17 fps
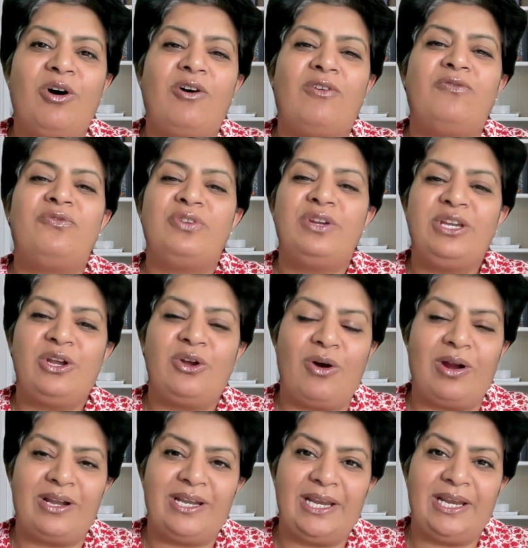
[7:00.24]
of free
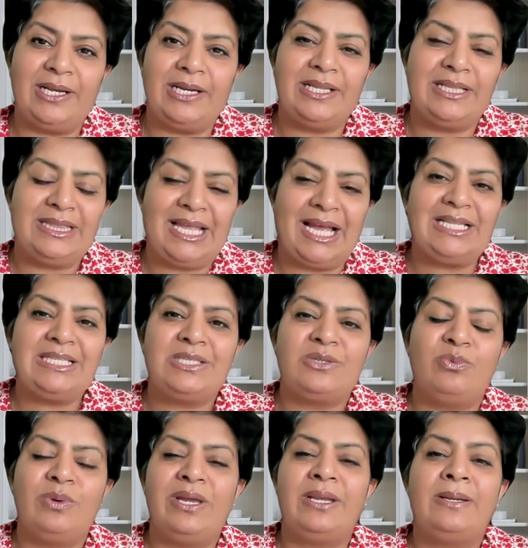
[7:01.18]
content. That's
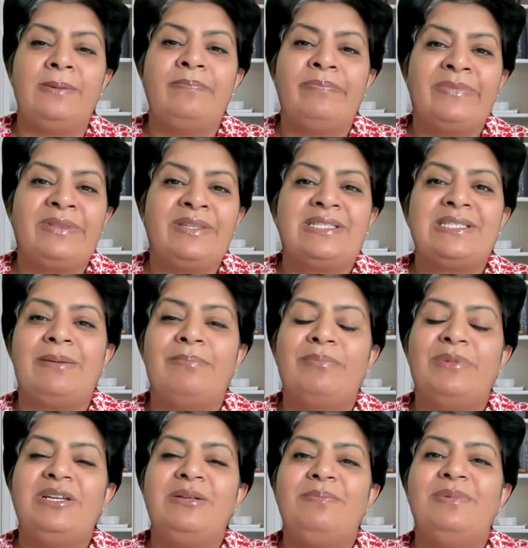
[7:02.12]
when
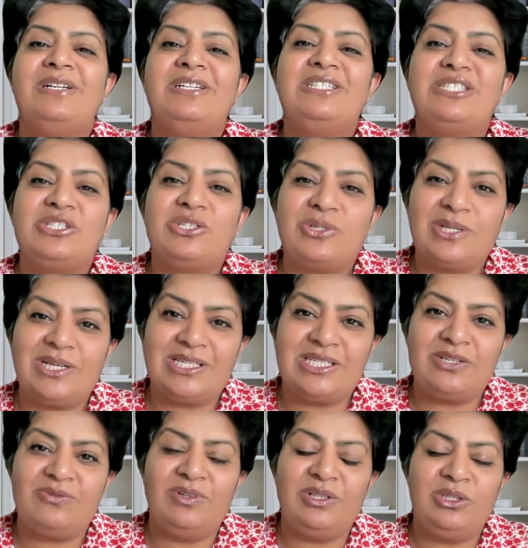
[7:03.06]
somebody builds
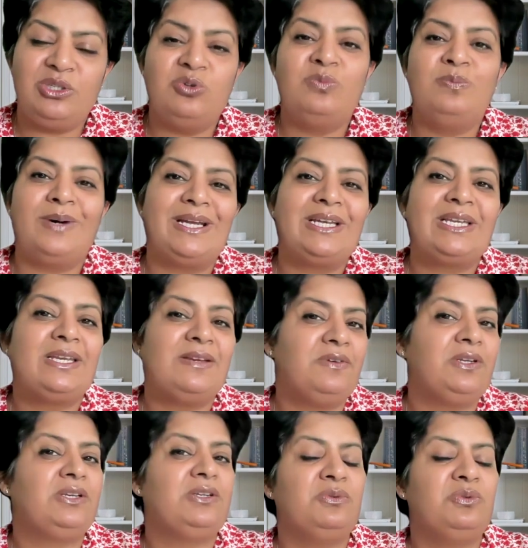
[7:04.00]
trust with you by
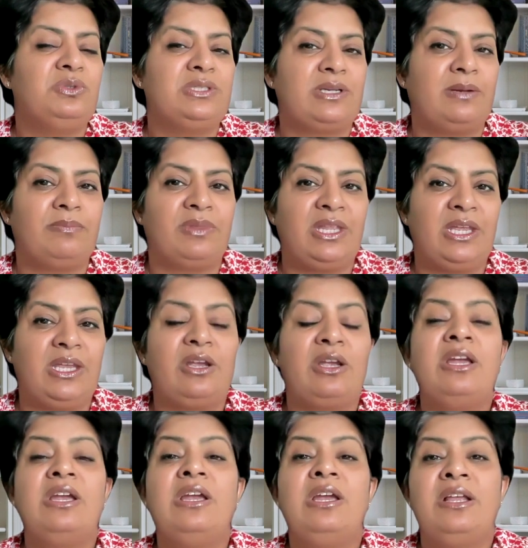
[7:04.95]
giving you
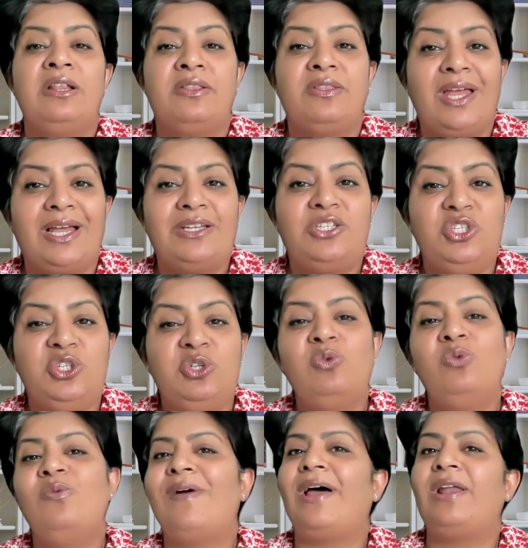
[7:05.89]
something that
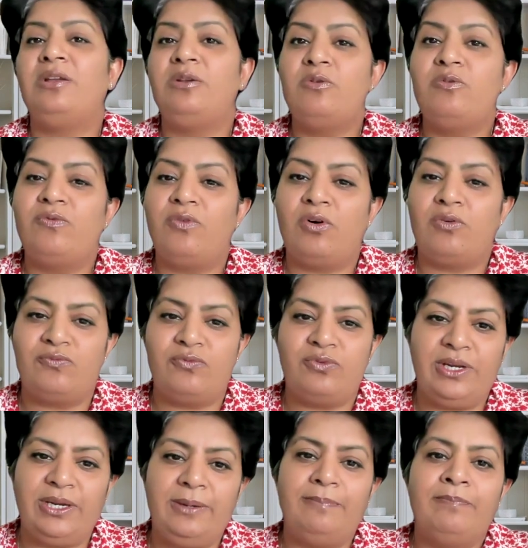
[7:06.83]
you value for
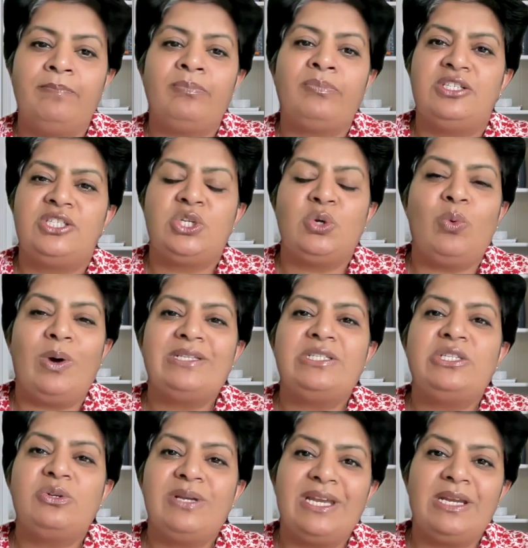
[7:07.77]
free. So
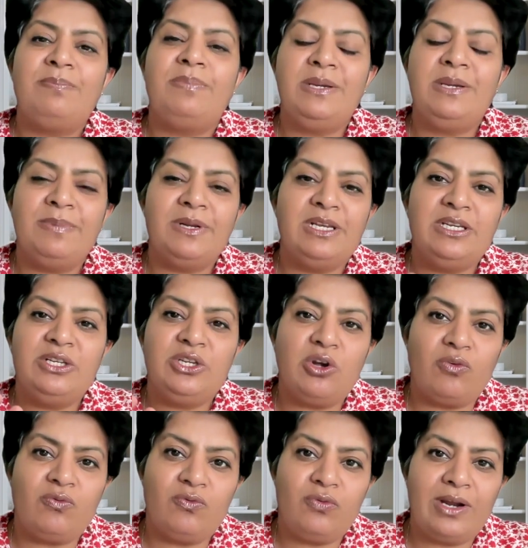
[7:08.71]
once you get people in
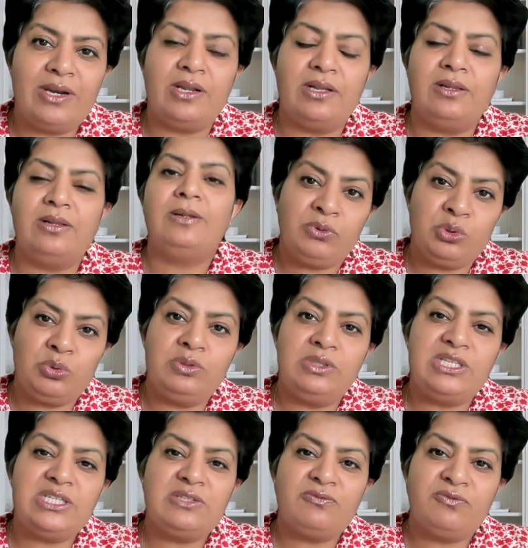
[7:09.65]
your funnel through
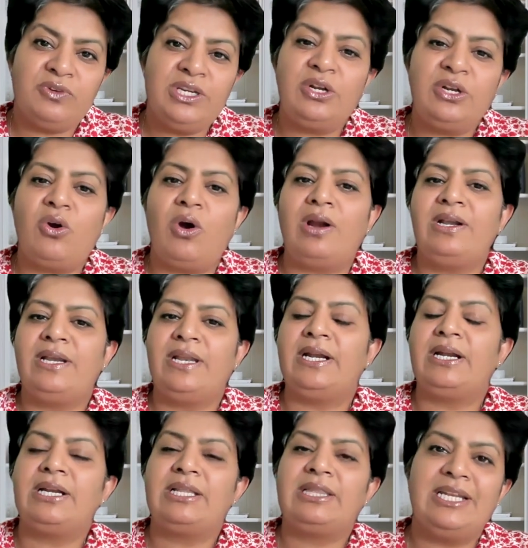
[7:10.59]
this free
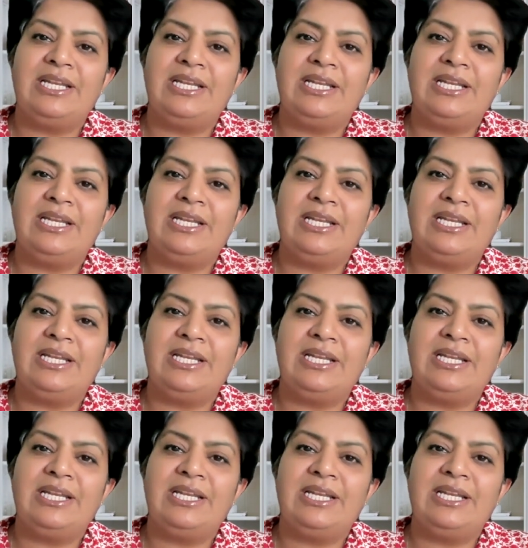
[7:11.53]
content, the